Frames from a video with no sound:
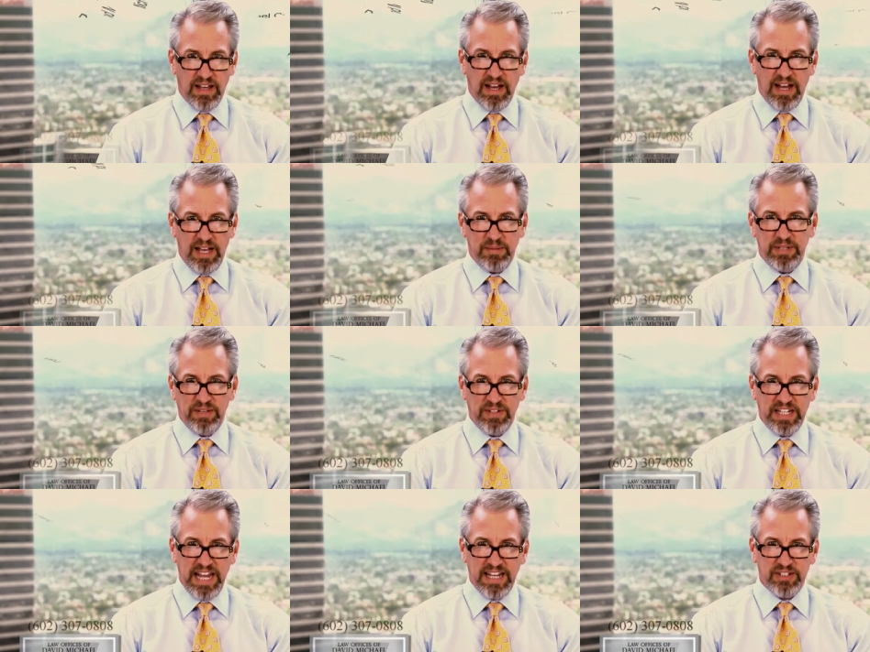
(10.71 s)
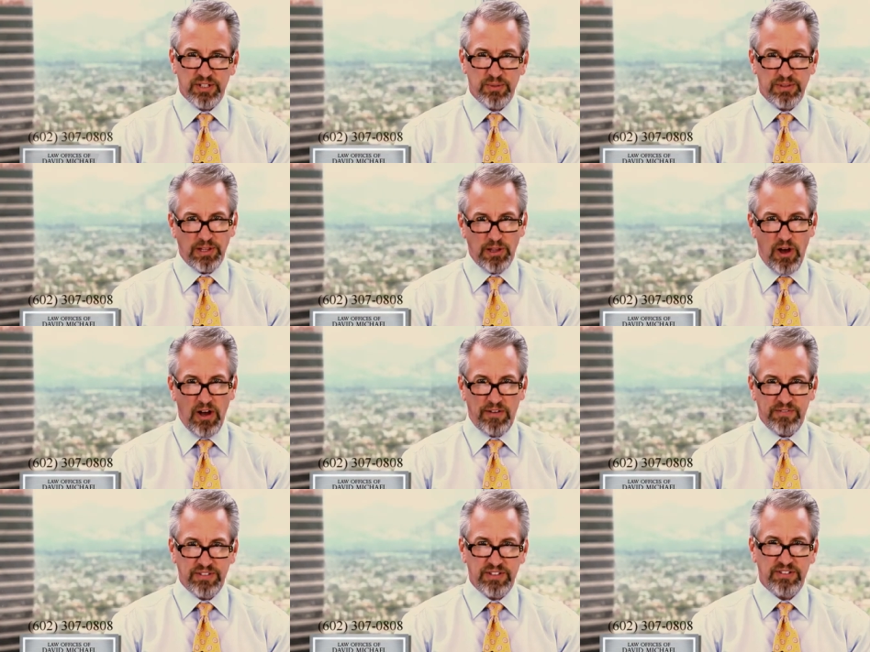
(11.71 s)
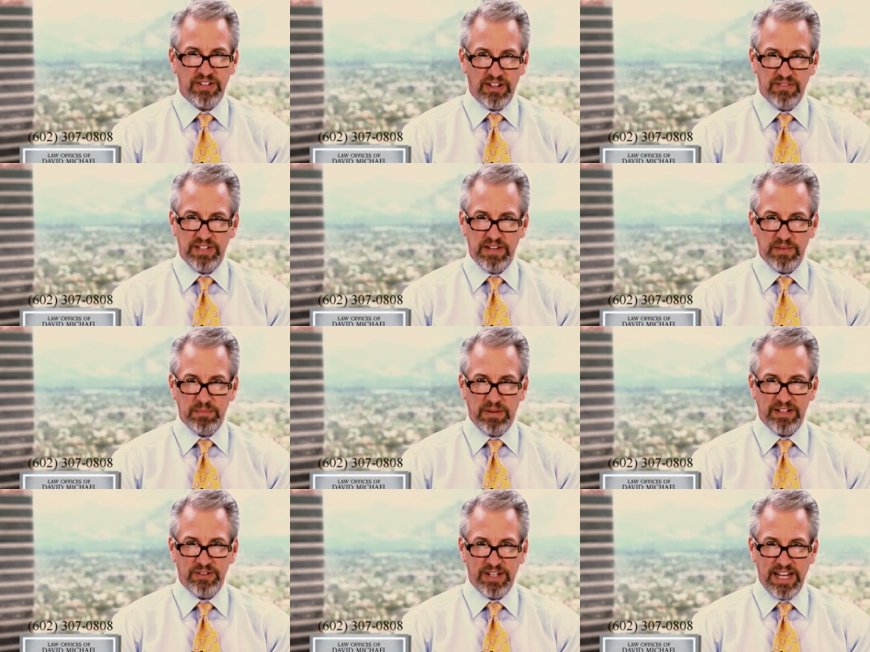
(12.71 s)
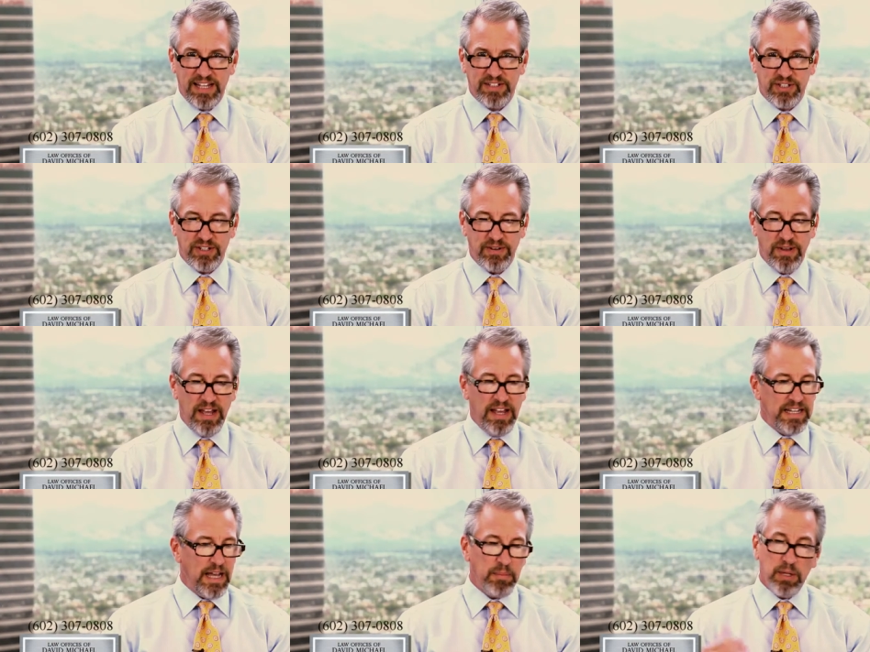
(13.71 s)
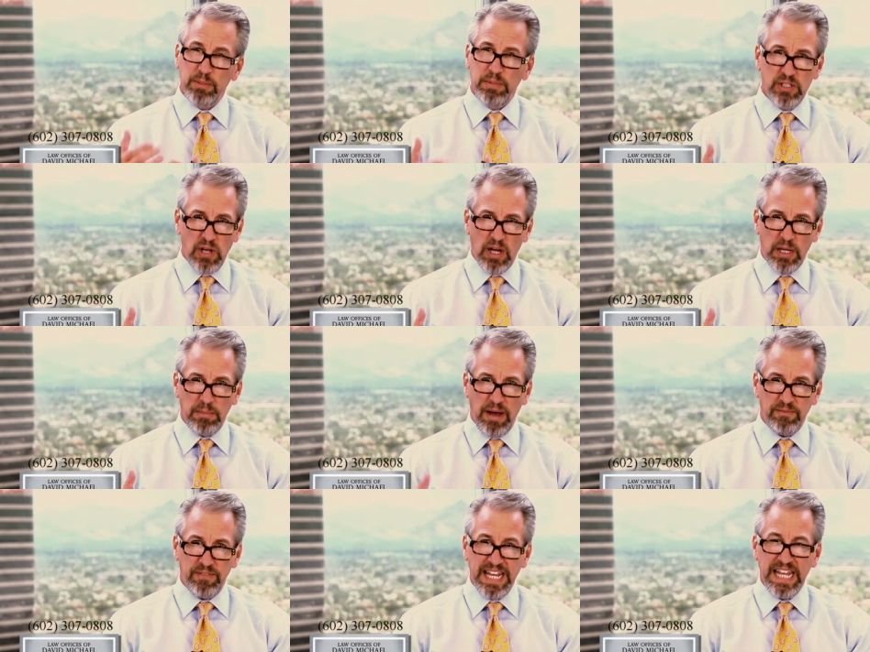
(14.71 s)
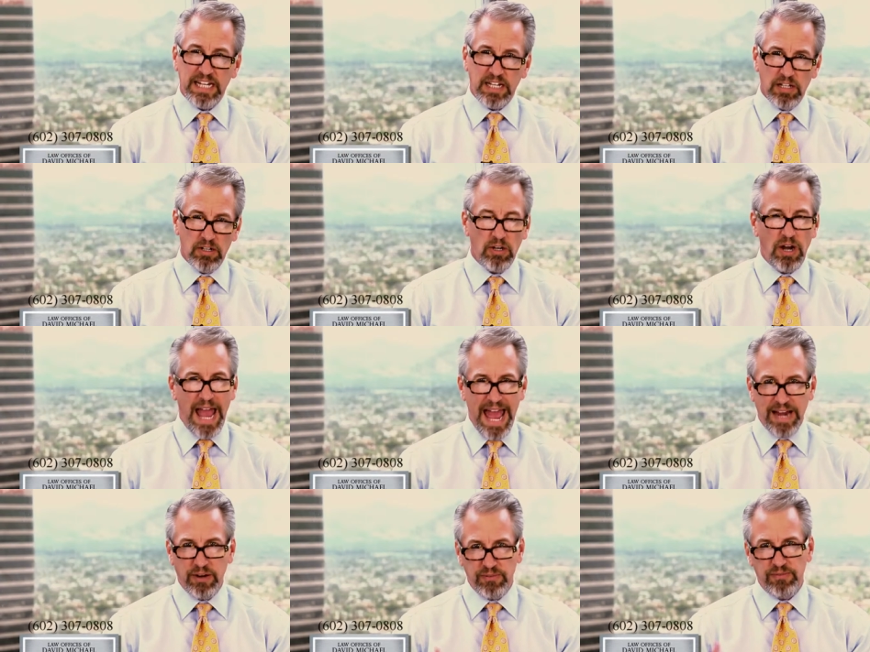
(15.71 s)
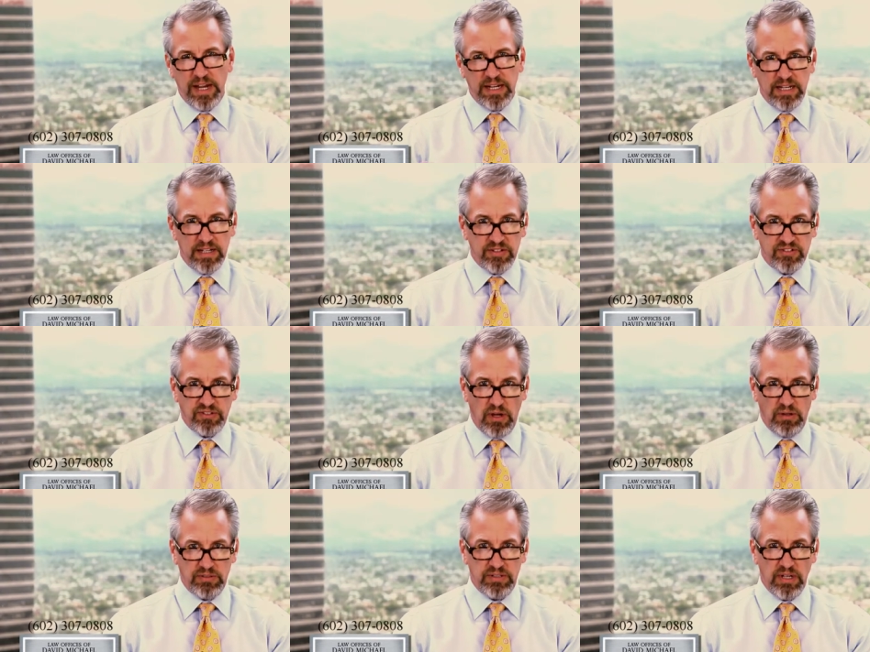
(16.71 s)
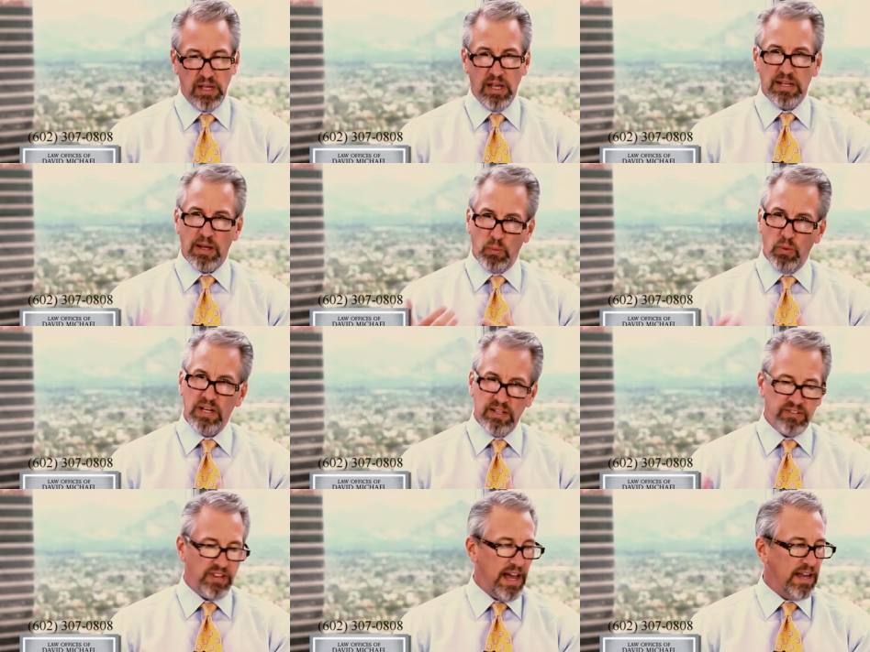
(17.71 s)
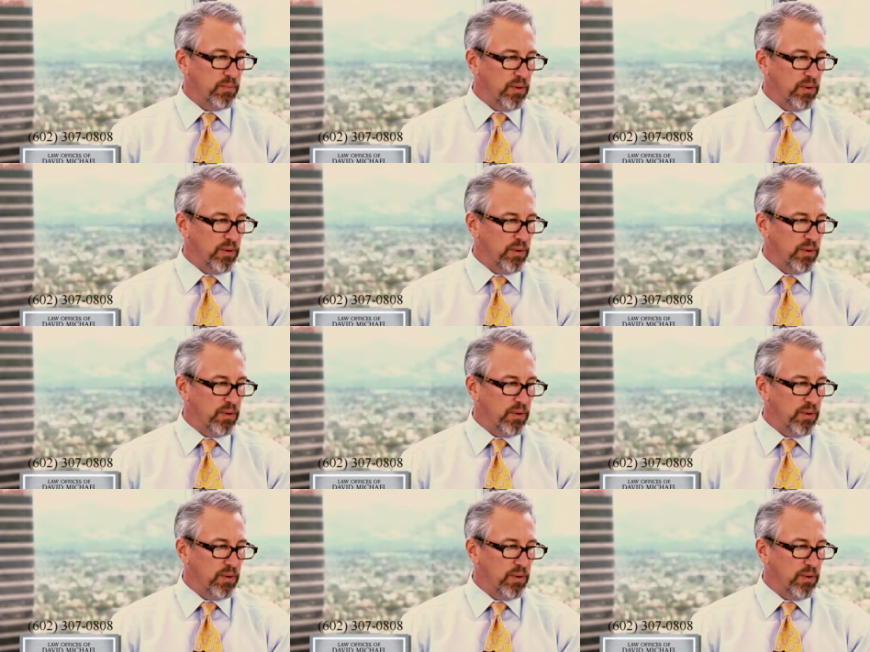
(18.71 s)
Hi, I'm David Cantor with the law offices of David Michael Cantor. Now I'm going to be talking about vehicular aggravated assault. Now what is that?